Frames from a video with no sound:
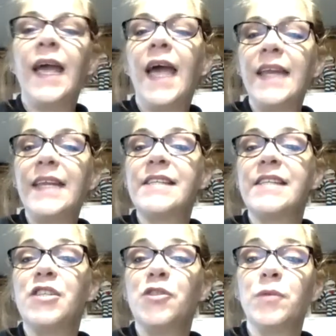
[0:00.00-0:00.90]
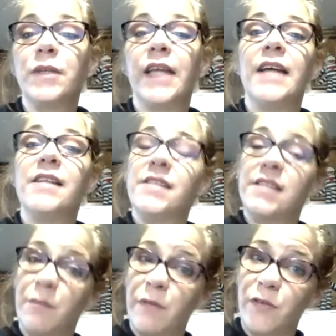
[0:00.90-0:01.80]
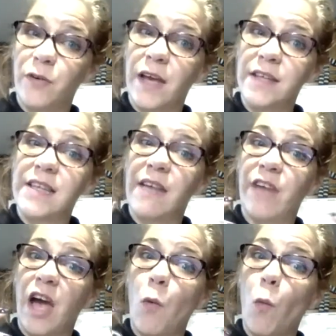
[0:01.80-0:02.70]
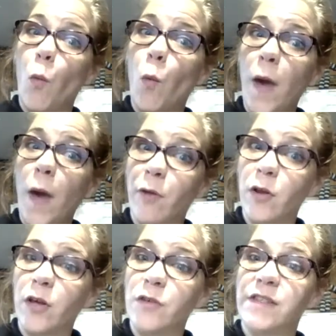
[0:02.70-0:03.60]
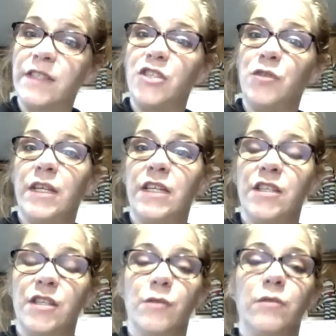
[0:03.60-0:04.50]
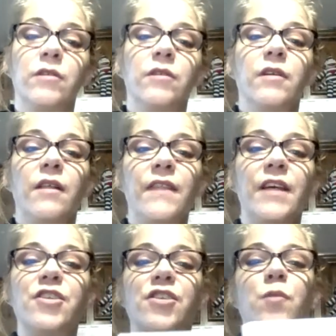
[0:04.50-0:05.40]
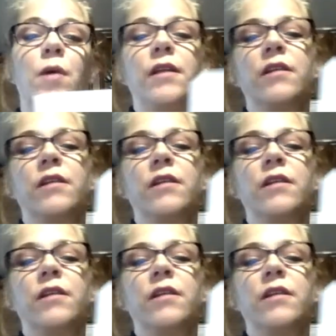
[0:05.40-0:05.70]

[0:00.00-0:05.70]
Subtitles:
And yes, I do realize some of you guys have got way more loads that you need to do than just one.